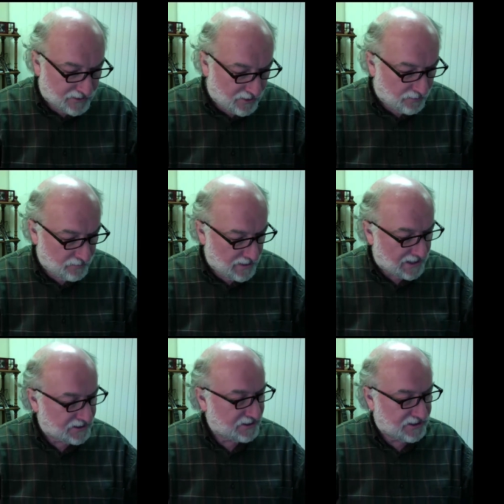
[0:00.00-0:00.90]
ago,
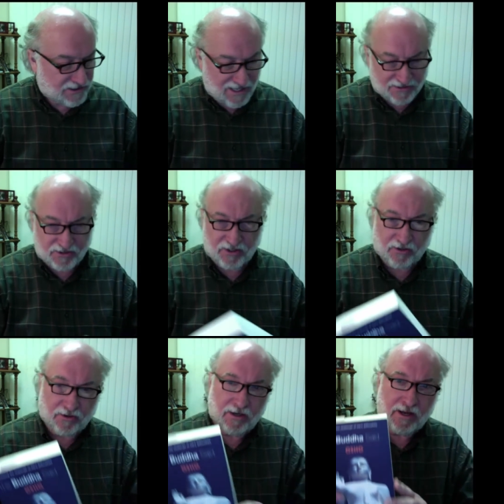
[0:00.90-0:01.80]
actually just last
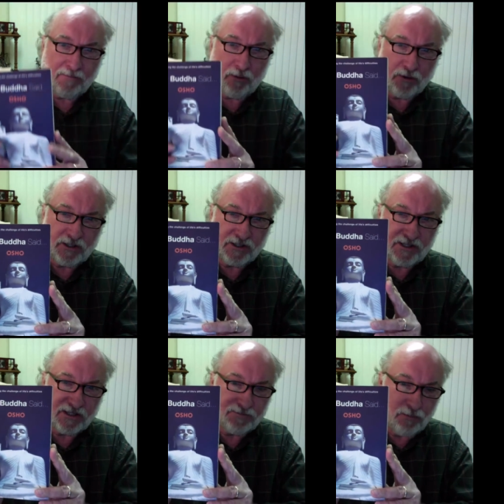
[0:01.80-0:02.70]
year, I purchased
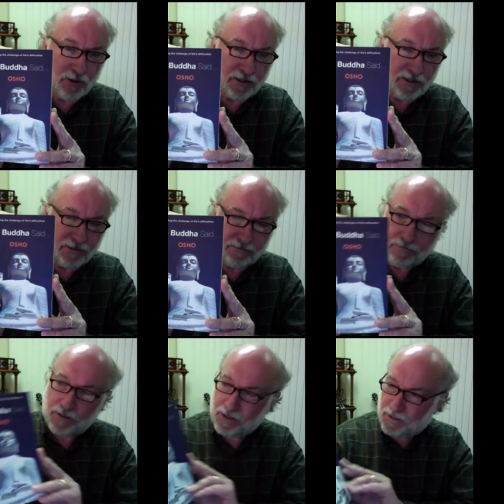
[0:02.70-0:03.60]
this book.
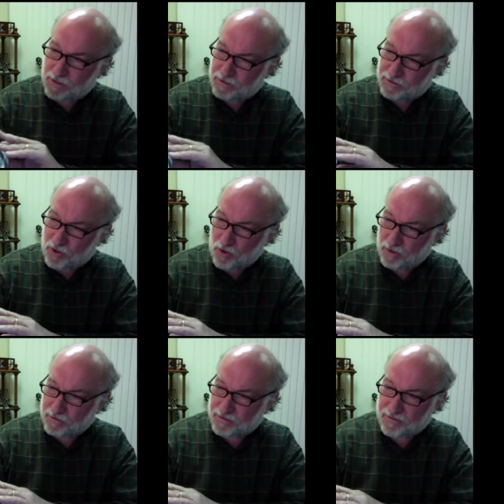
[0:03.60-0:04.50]
It's
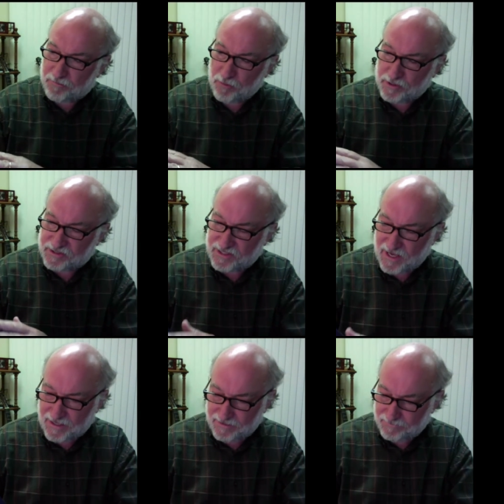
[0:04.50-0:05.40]
called The Buddha
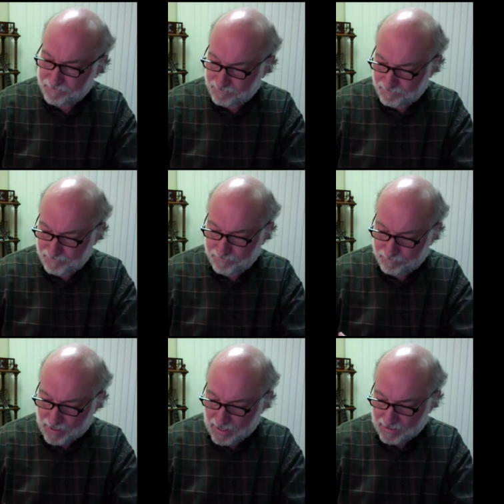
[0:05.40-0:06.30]
Said
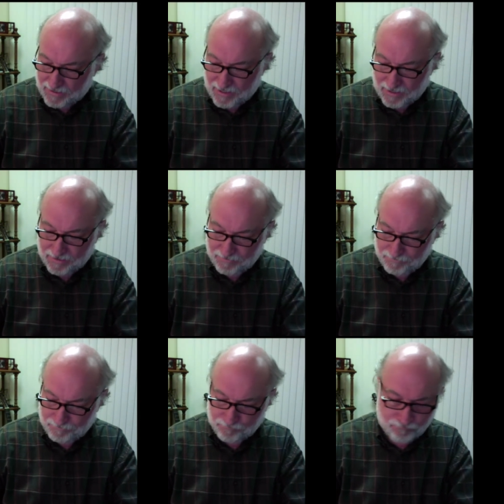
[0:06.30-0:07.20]
by uh,
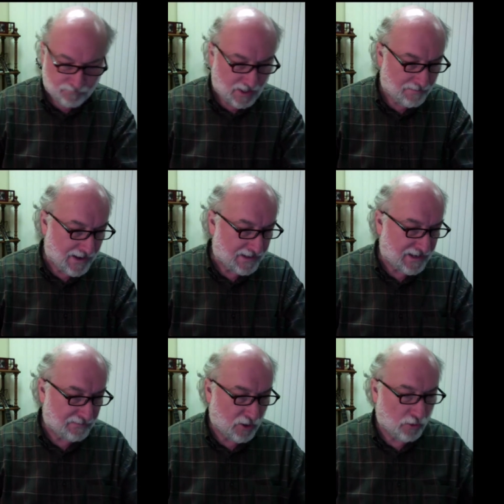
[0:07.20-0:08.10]
a man
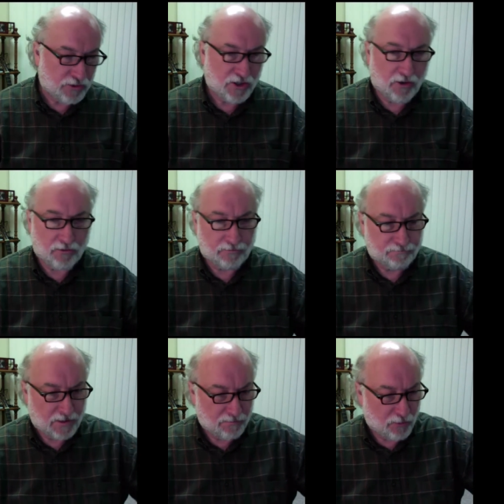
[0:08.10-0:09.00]
named Osho,
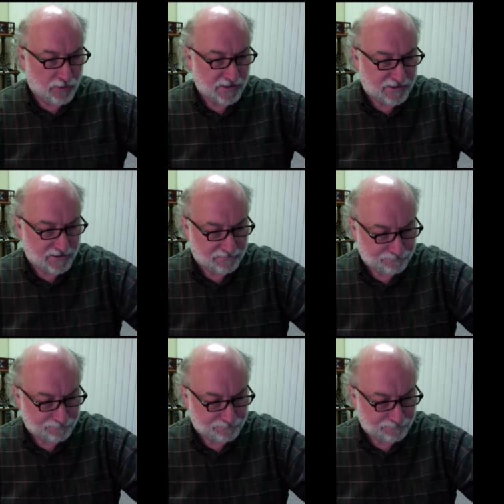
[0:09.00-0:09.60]
a Buddhist.